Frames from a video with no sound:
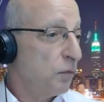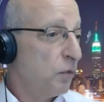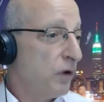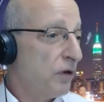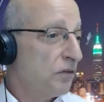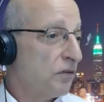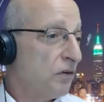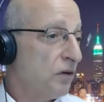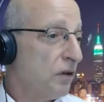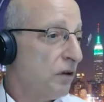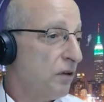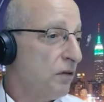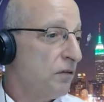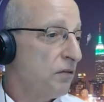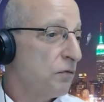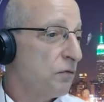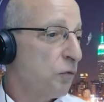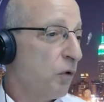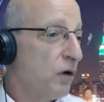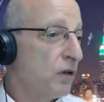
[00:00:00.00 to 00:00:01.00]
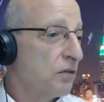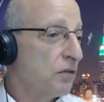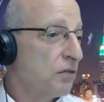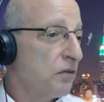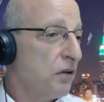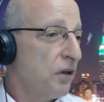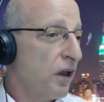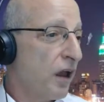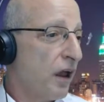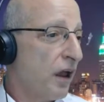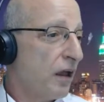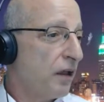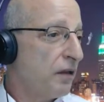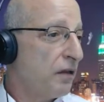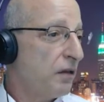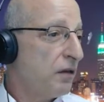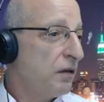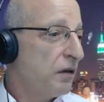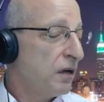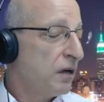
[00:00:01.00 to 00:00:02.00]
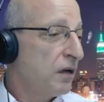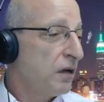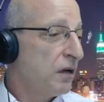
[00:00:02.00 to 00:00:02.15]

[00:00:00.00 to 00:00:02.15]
which is, once again,